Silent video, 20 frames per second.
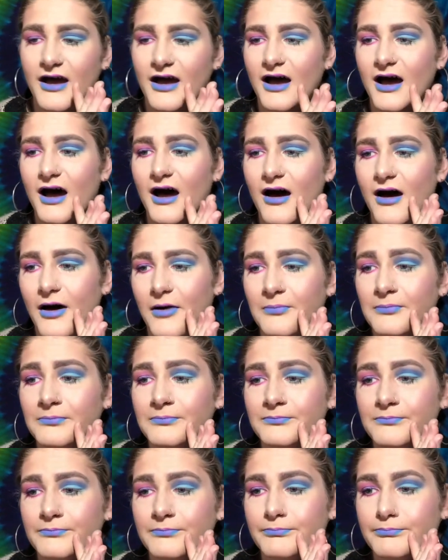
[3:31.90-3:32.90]

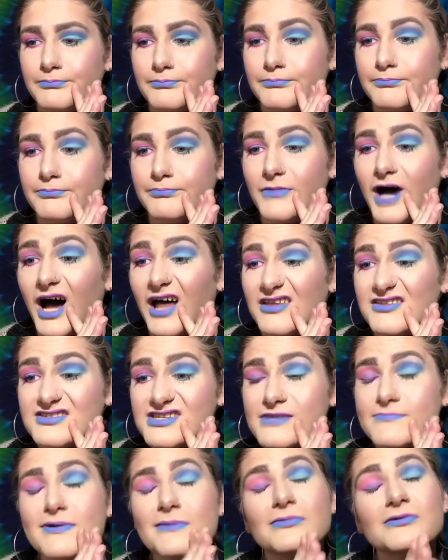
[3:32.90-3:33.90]
Um,
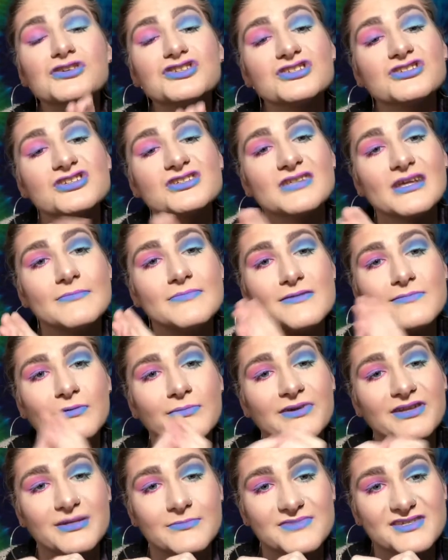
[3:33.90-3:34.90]
honestly, people should just let people
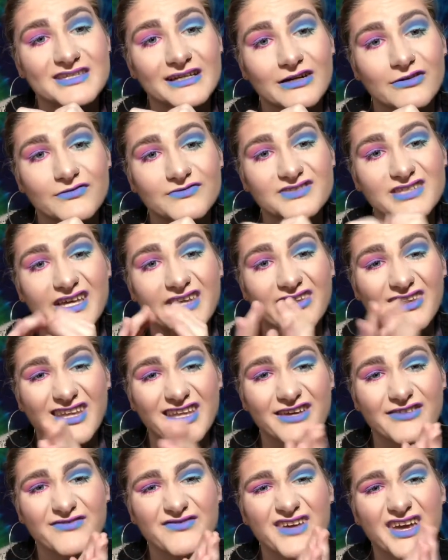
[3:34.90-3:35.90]
be themselves and
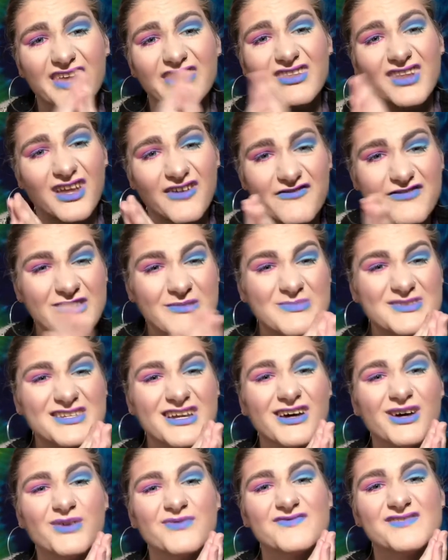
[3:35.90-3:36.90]
live and love
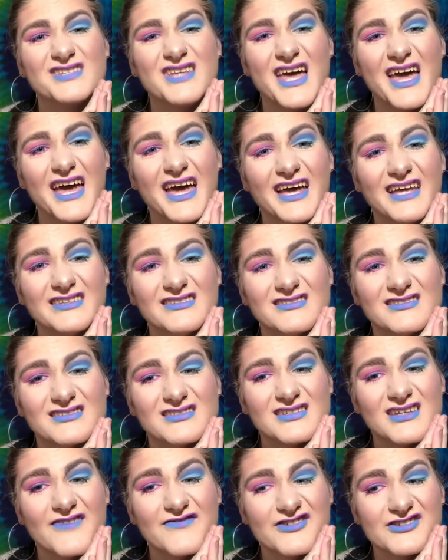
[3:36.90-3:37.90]
themselves. And
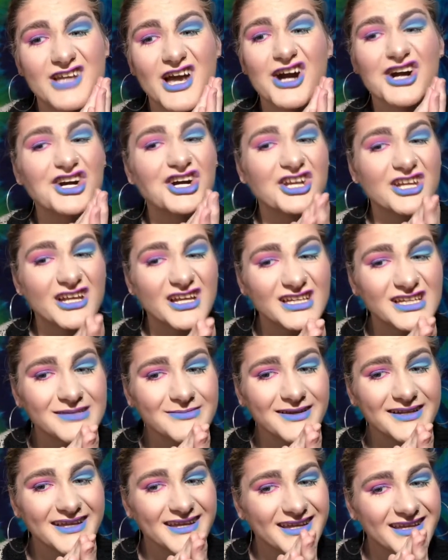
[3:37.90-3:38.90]
if they're not hurting
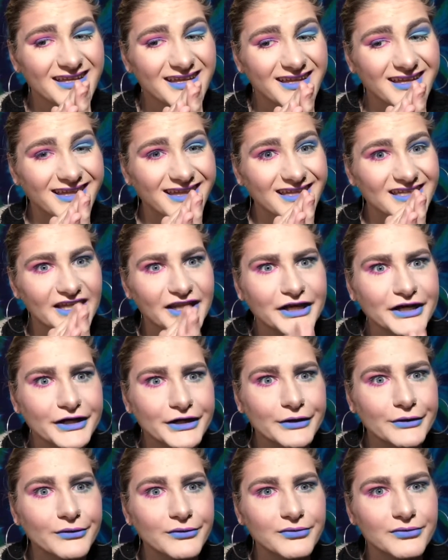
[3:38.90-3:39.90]
anybody, let it
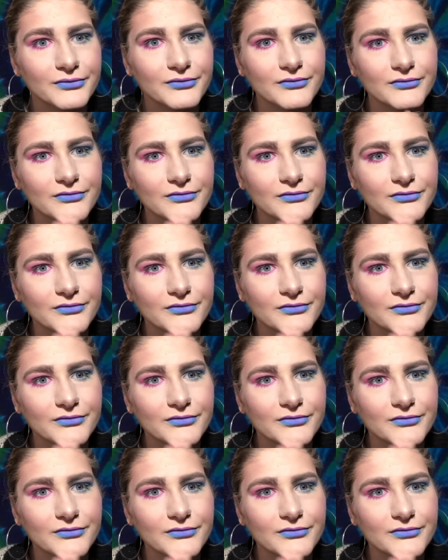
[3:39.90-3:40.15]
go.